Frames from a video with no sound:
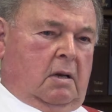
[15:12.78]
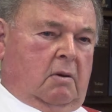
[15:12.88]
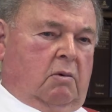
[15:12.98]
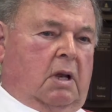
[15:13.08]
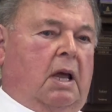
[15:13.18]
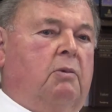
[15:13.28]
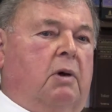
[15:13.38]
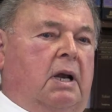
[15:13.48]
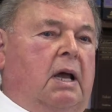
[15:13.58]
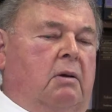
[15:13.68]
Well, I
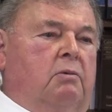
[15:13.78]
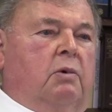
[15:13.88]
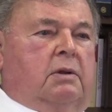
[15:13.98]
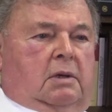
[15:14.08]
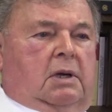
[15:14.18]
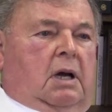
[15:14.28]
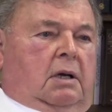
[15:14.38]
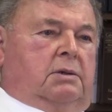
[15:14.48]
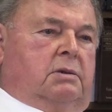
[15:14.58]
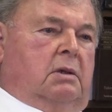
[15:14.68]
went out with the
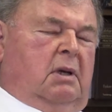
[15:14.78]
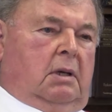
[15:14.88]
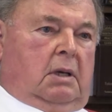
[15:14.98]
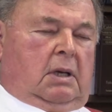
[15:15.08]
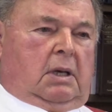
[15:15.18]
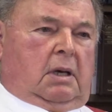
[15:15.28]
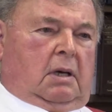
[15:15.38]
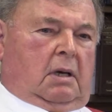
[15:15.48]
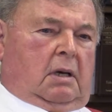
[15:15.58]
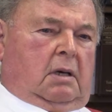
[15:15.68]
ducks.
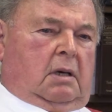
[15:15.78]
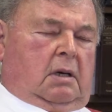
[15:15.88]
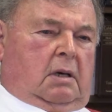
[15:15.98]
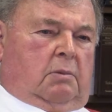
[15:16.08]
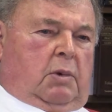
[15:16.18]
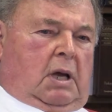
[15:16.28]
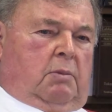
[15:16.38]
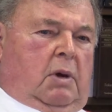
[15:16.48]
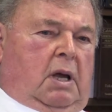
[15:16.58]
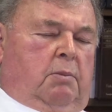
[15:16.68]
Uh, my
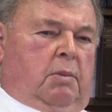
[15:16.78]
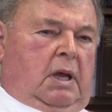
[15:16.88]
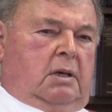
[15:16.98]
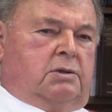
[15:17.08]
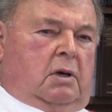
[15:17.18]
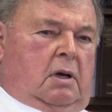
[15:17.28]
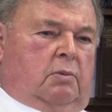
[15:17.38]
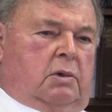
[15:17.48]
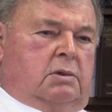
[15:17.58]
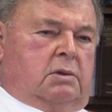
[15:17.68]
my main
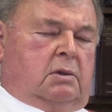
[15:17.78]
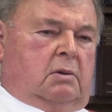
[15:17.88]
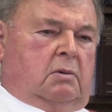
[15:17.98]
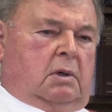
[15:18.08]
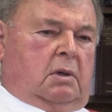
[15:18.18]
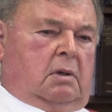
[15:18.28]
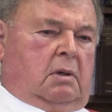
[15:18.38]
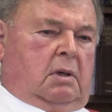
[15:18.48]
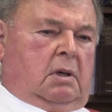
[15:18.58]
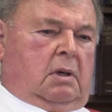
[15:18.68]
job was to
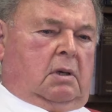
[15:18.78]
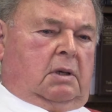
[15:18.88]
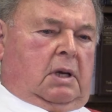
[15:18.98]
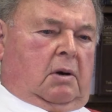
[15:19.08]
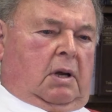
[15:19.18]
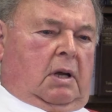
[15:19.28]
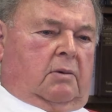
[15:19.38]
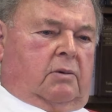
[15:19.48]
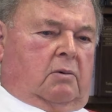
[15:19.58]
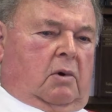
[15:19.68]
carry
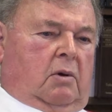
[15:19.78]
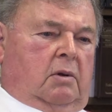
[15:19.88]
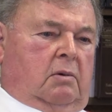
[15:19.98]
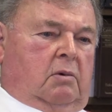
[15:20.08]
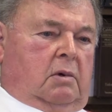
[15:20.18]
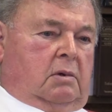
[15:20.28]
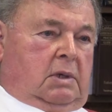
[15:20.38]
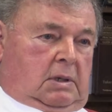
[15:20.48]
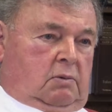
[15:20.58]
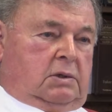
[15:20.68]
out the role that were,
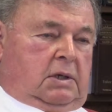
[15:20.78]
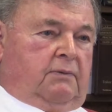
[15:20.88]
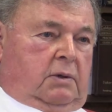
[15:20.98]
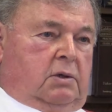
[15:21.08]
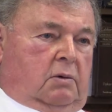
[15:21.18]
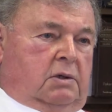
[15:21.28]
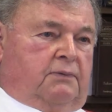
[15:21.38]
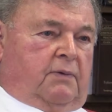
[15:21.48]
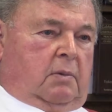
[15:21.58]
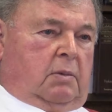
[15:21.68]
was given to us
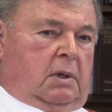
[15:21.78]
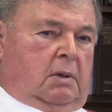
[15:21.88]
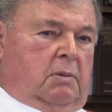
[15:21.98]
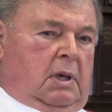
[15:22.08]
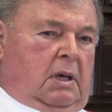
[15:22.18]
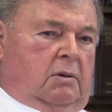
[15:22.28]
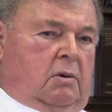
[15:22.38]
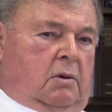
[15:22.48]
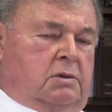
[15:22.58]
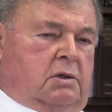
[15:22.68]
from the
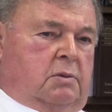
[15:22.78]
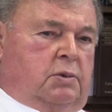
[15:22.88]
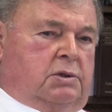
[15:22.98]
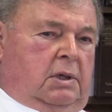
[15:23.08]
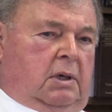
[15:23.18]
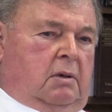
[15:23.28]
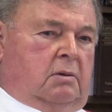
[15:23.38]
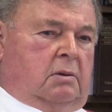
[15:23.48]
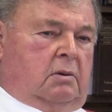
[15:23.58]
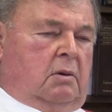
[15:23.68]
headquarters of the Presidio
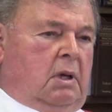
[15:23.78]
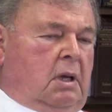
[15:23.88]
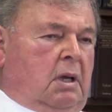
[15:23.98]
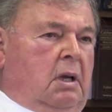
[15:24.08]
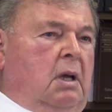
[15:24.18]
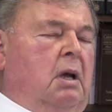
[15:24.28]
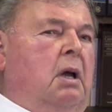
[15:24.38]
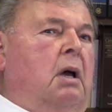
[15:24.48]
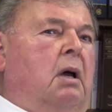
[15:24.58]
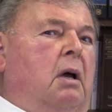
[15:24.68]
to
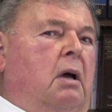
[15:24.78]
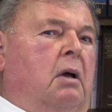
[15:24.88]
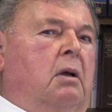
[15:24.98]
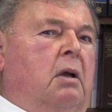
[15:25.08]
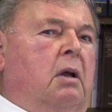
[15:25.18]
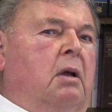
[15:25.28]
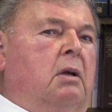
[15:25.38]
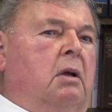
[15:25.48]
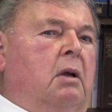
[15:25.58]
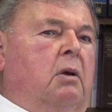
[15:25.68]
uh,
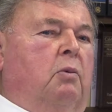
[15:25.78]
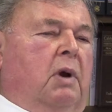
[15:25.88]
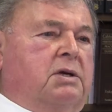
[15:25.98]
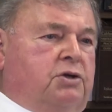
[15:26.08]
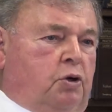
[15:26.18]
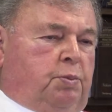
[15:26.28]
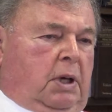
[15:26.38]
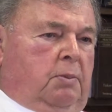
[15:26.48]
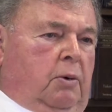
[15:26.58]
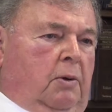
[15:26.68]
rescue
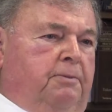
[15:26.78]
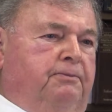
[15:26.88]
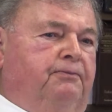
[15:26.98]
people,